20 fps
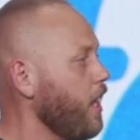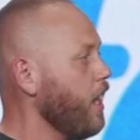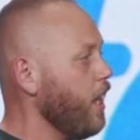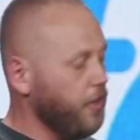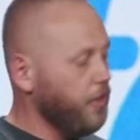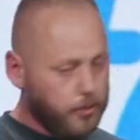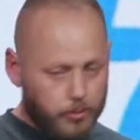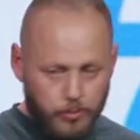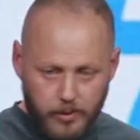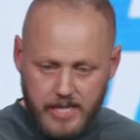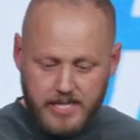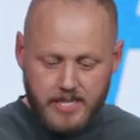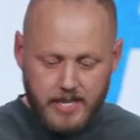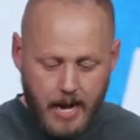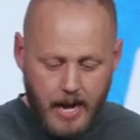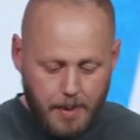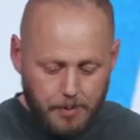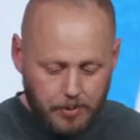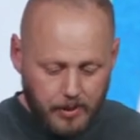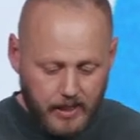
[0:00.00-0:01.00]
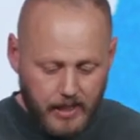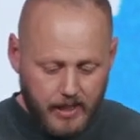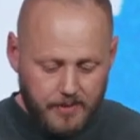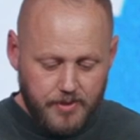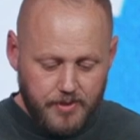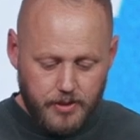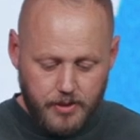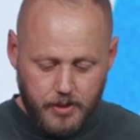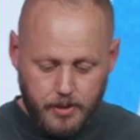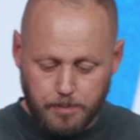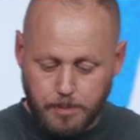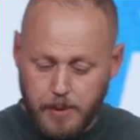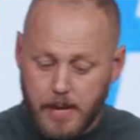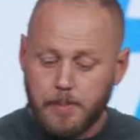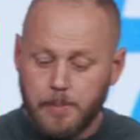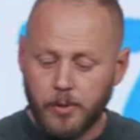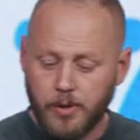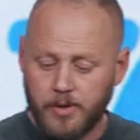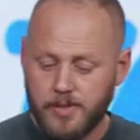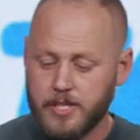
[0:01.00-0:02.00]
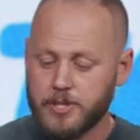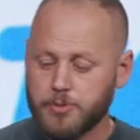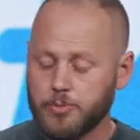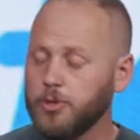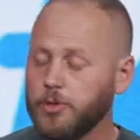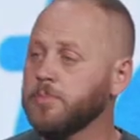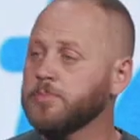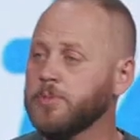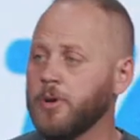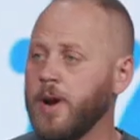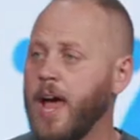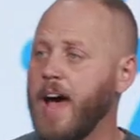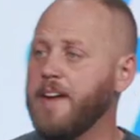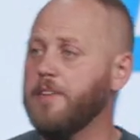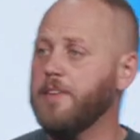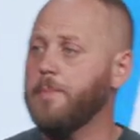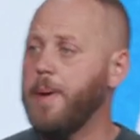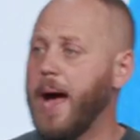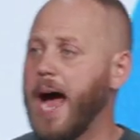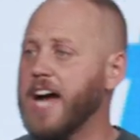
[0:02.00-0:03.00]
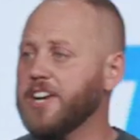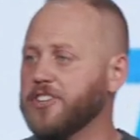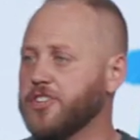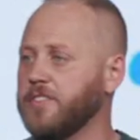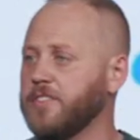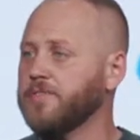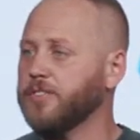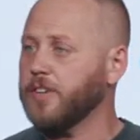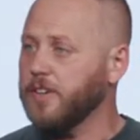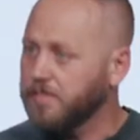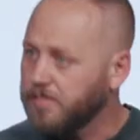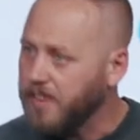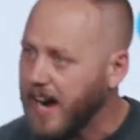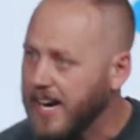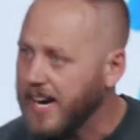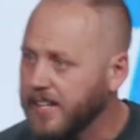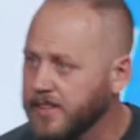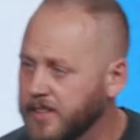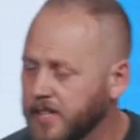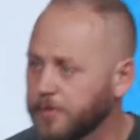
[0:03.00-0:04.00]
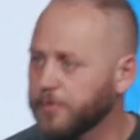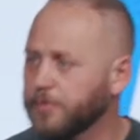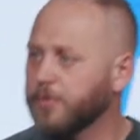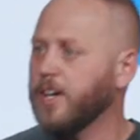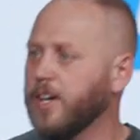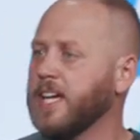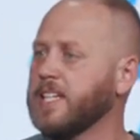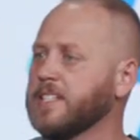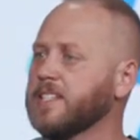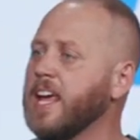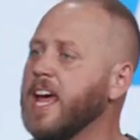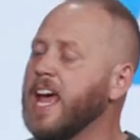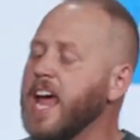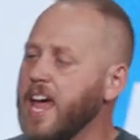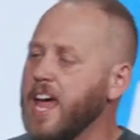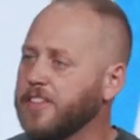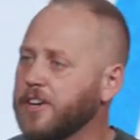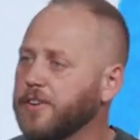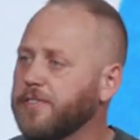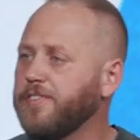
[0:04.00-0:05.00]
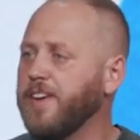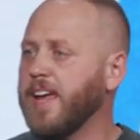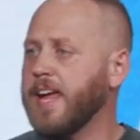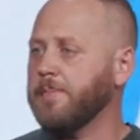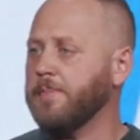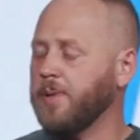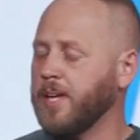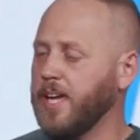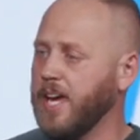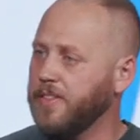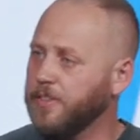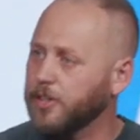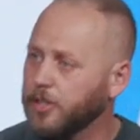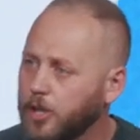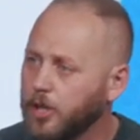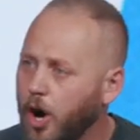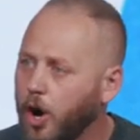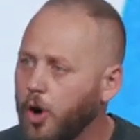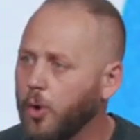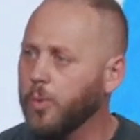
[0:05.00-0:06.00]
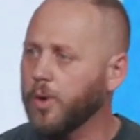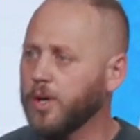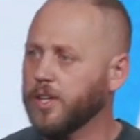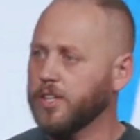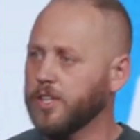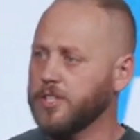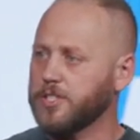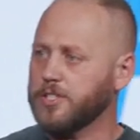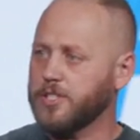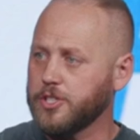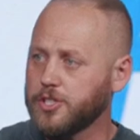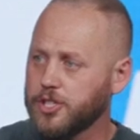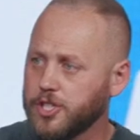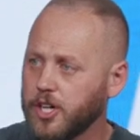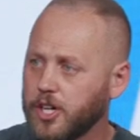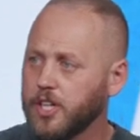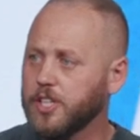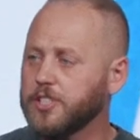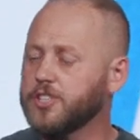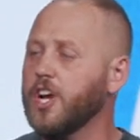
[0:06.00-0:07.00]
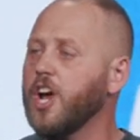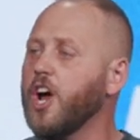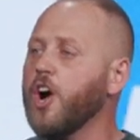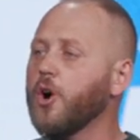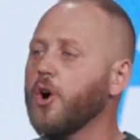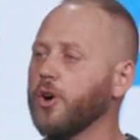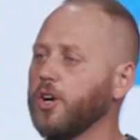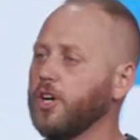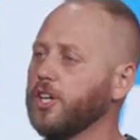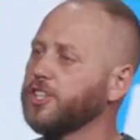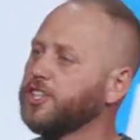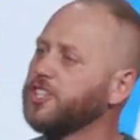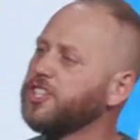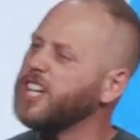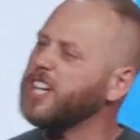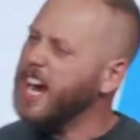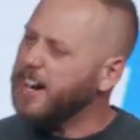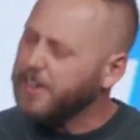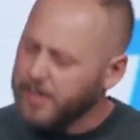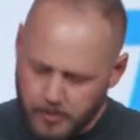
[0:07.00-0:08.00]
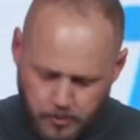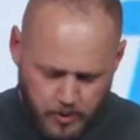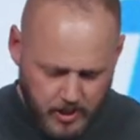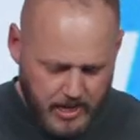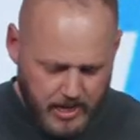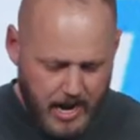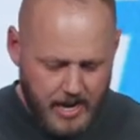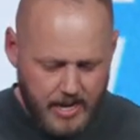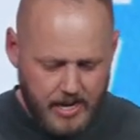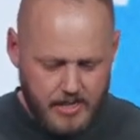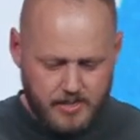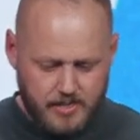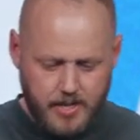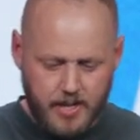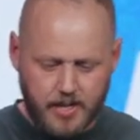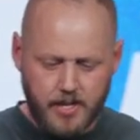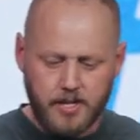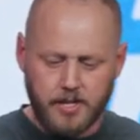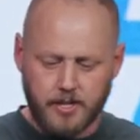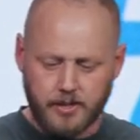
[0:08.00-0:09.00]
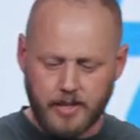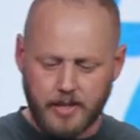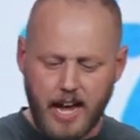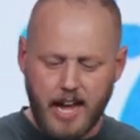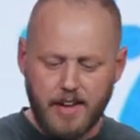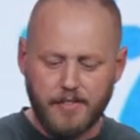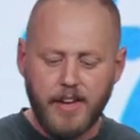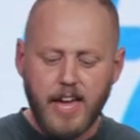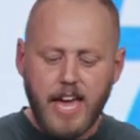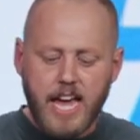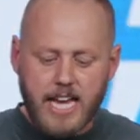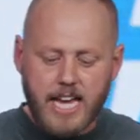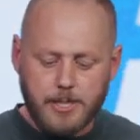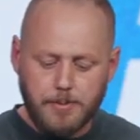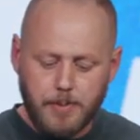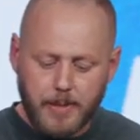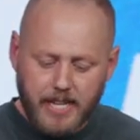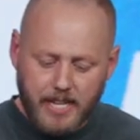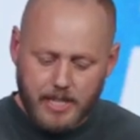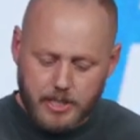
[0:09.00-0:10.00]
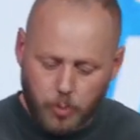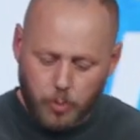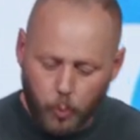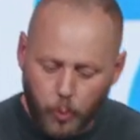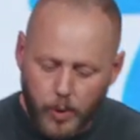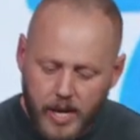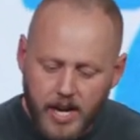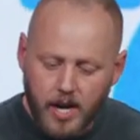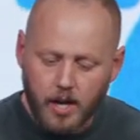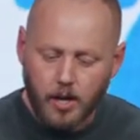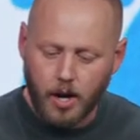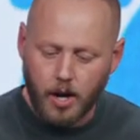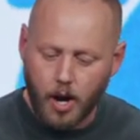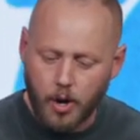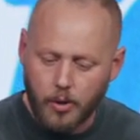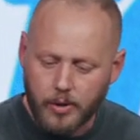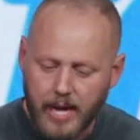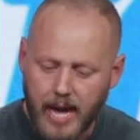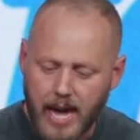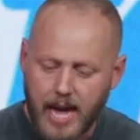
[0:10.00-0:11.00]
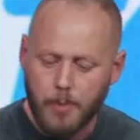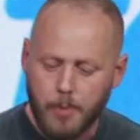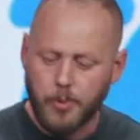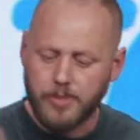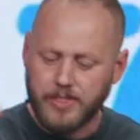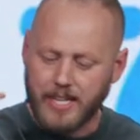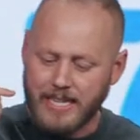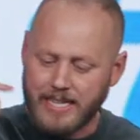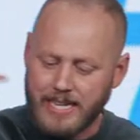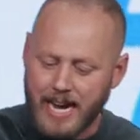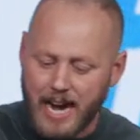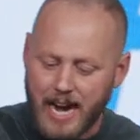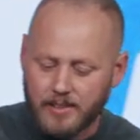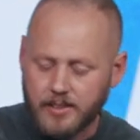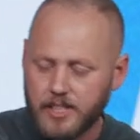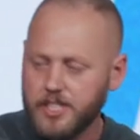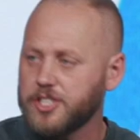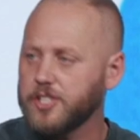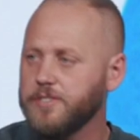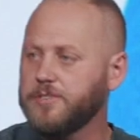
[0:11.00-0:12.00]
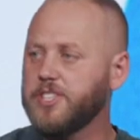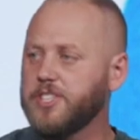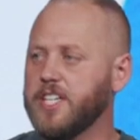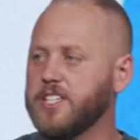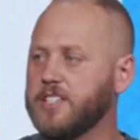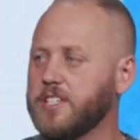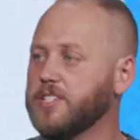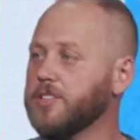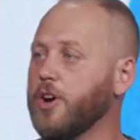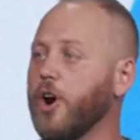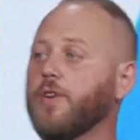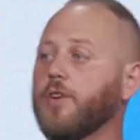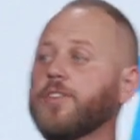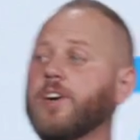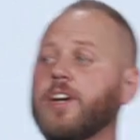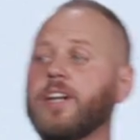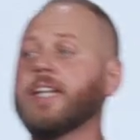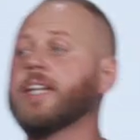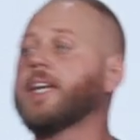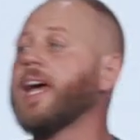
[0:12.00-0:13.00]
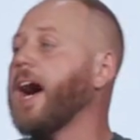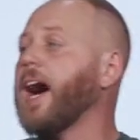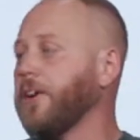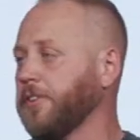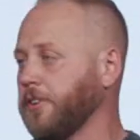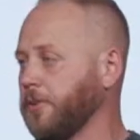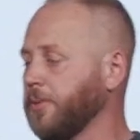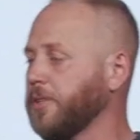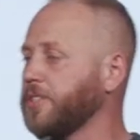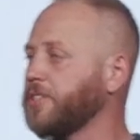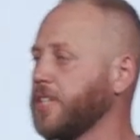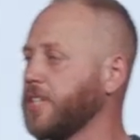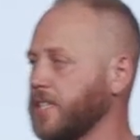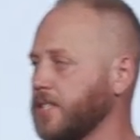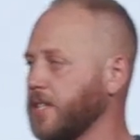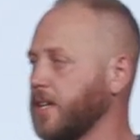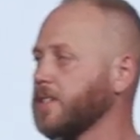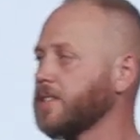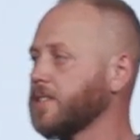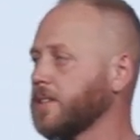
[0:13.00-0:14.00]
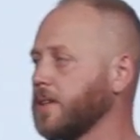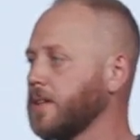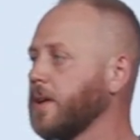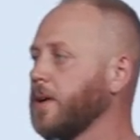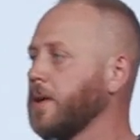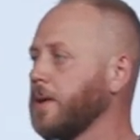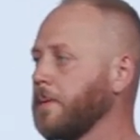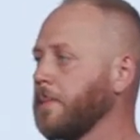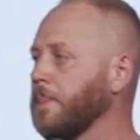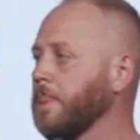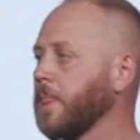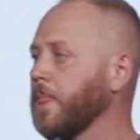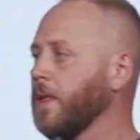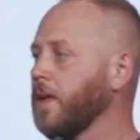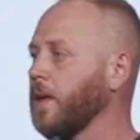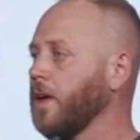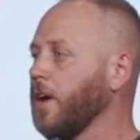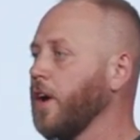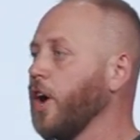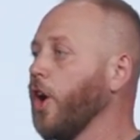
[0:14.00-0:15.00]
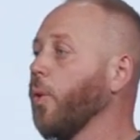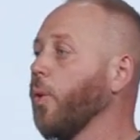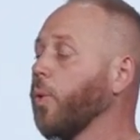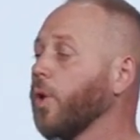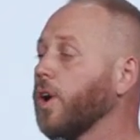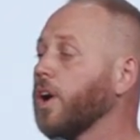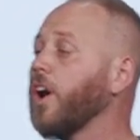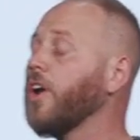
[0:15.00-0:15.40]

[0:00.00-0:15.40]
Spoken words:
the reason I believe that the people in this room don't have a passion for inviting their friends and their family and their coworkers to church or sharing what God has done in your life is because we are okay with a knowledge of Jesus over an encounter with Jesus. We're